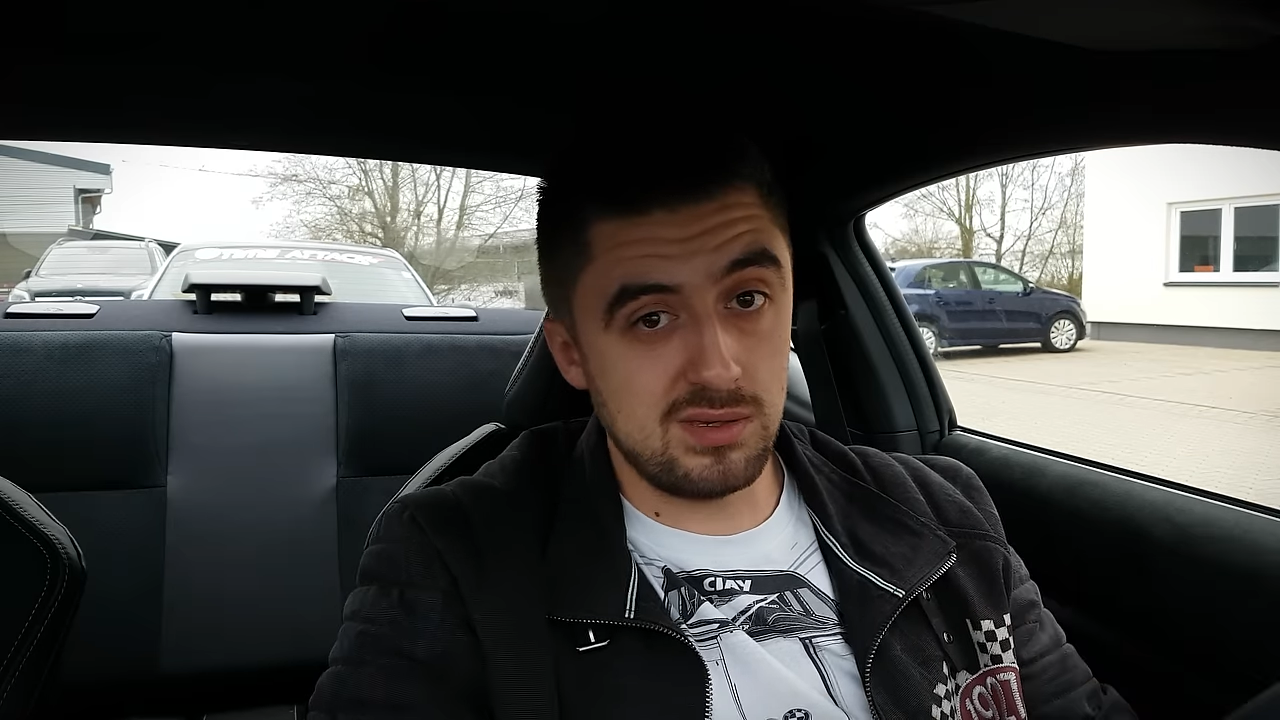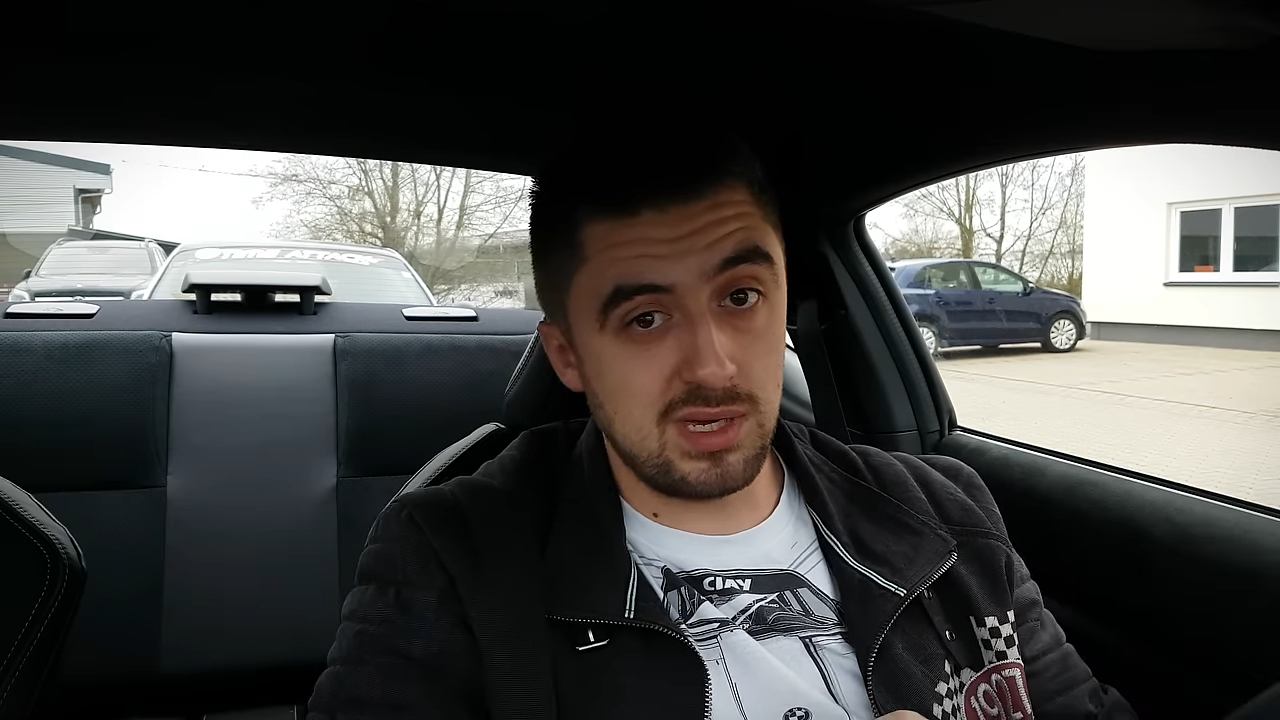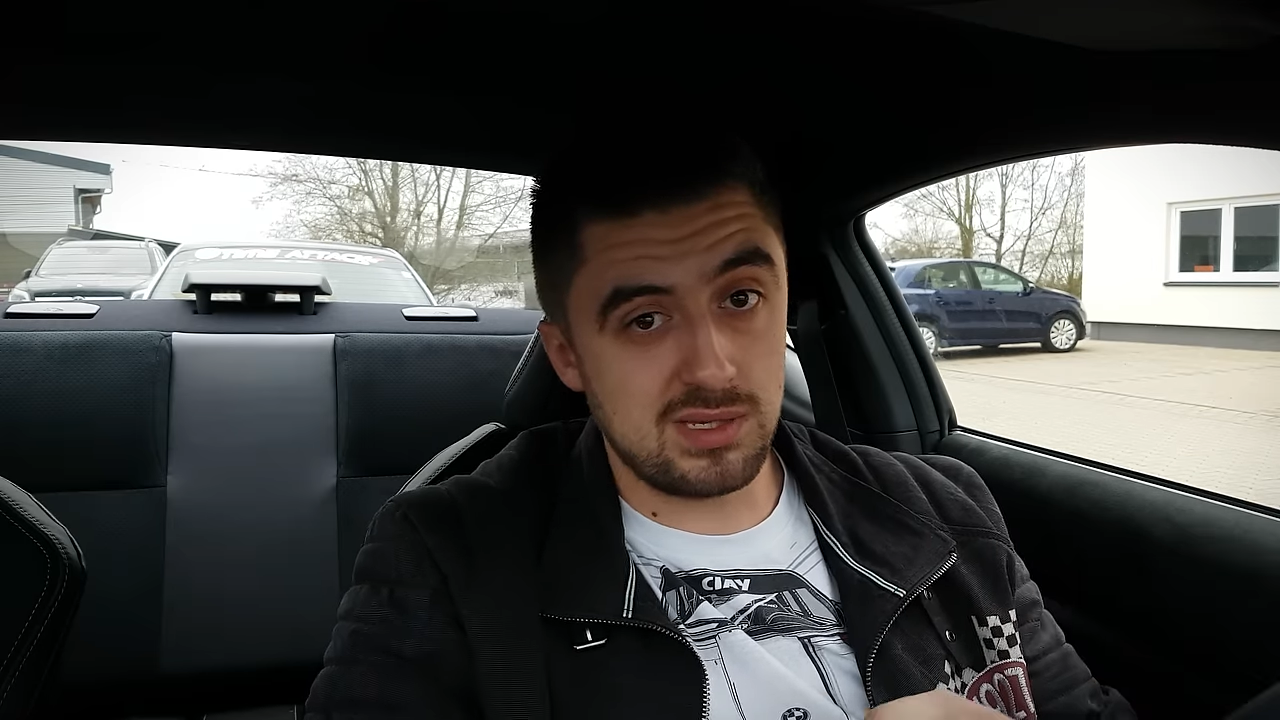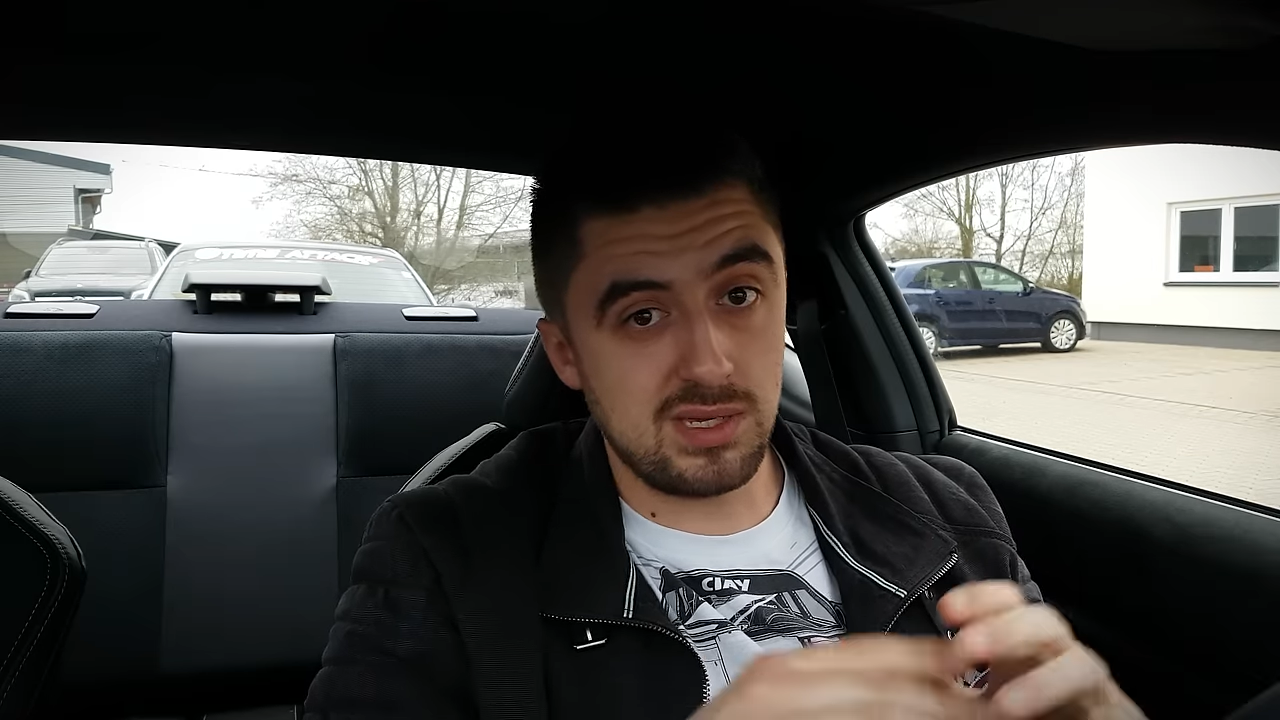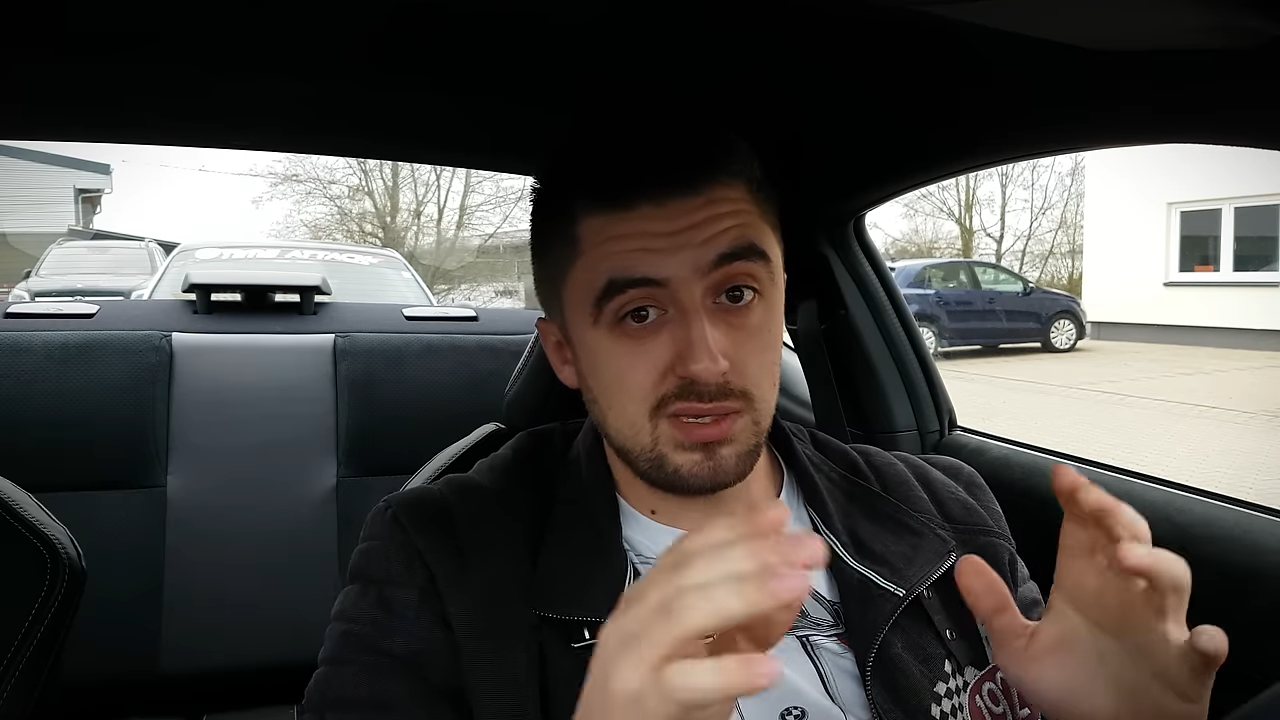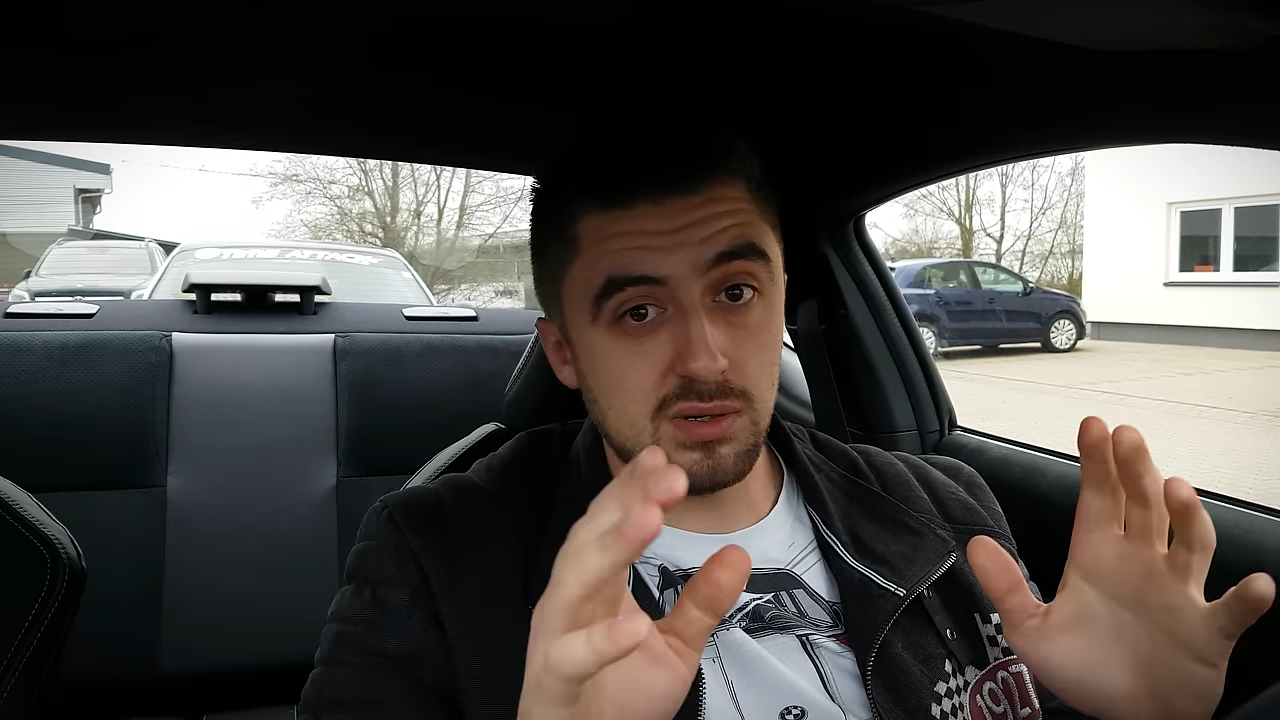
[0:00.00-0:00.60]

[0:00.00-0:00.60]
yeah, ten